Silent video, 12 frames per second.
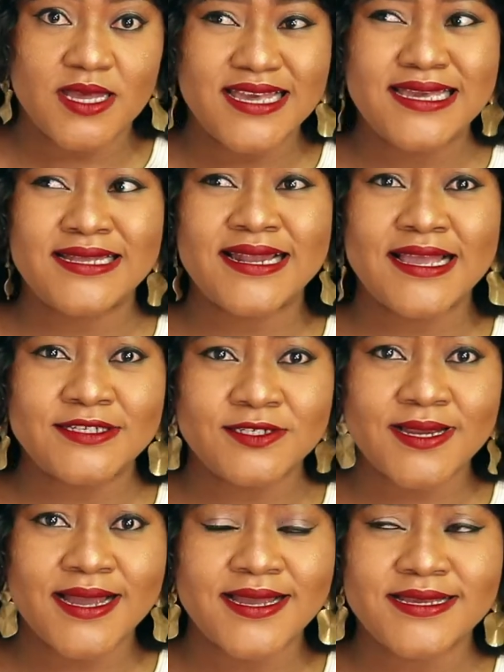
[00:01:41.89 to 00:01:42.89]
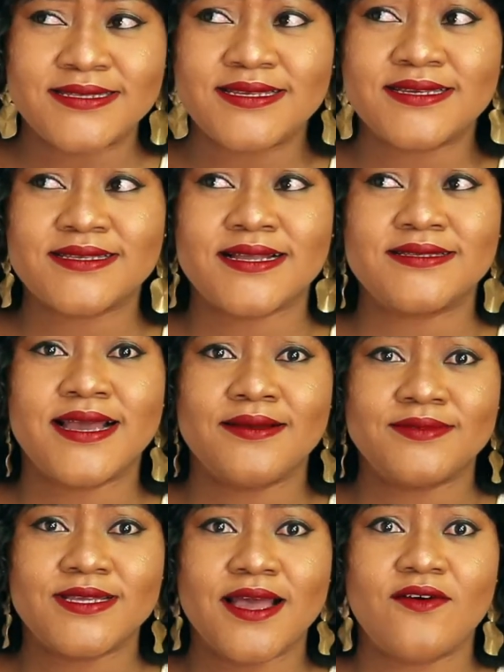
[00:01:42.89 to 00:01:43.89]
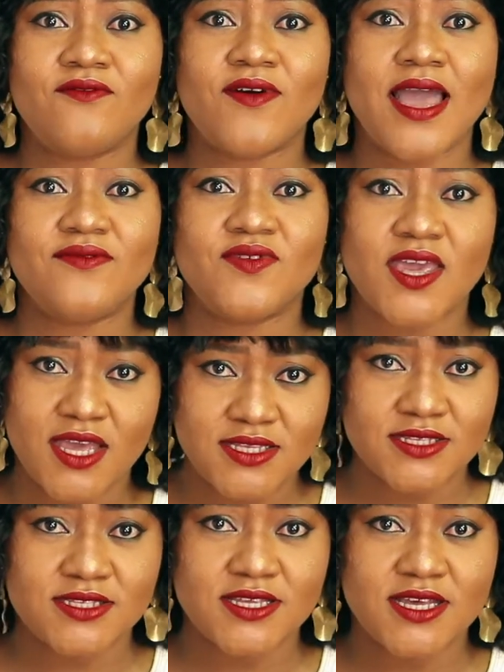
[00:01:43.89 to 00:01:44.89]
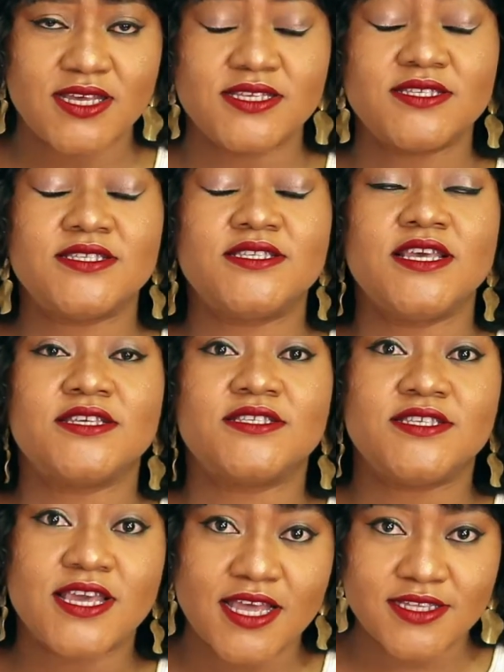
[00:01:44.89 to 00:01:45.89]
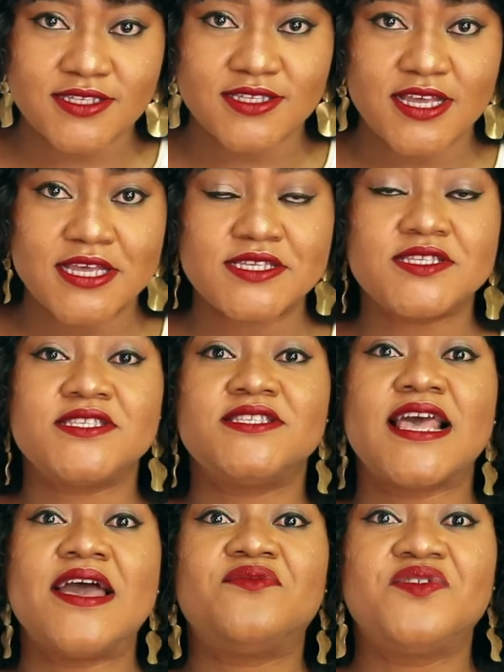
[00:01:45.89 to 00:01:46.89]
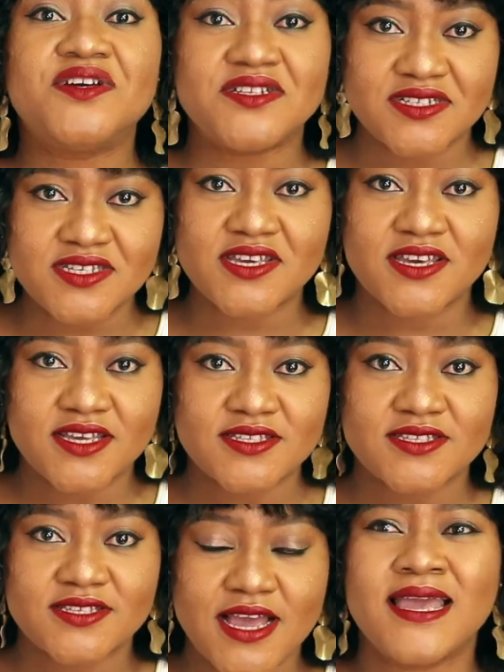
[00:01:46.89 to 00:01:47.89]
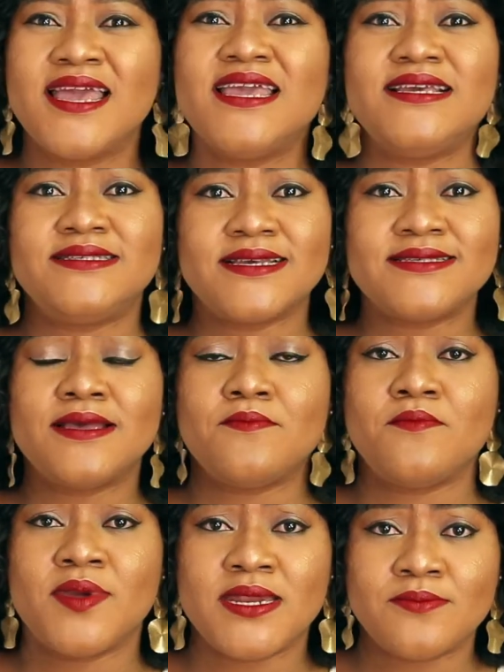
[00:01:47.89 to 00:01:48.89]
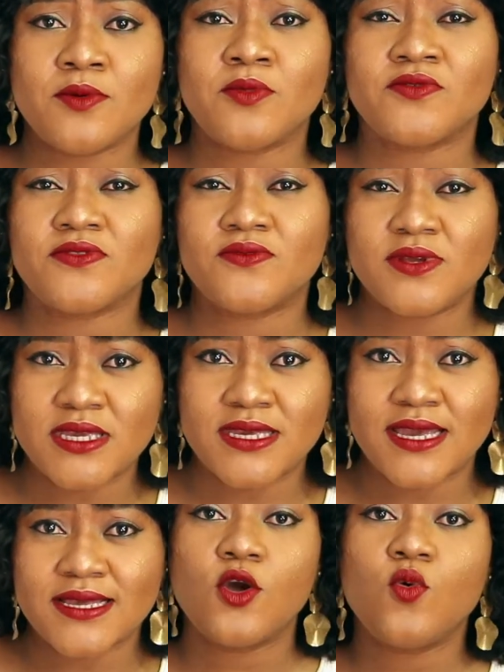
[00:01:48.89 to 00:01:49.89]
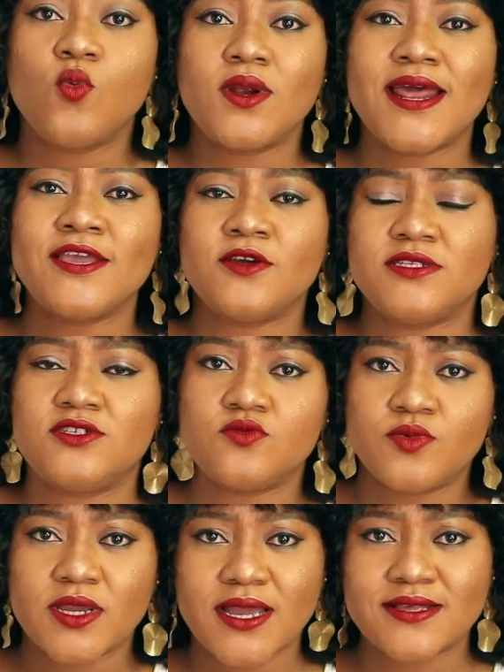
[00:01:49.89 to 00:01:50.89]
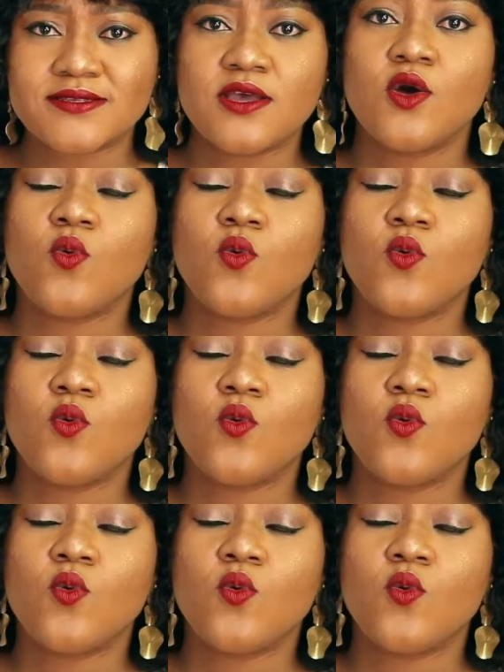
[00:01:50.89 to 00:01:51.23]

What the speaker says: In Nigeria, it takes at times 5 years, 6 years, 7 years. It takes a minimum of 3 years. What are your deal breakers?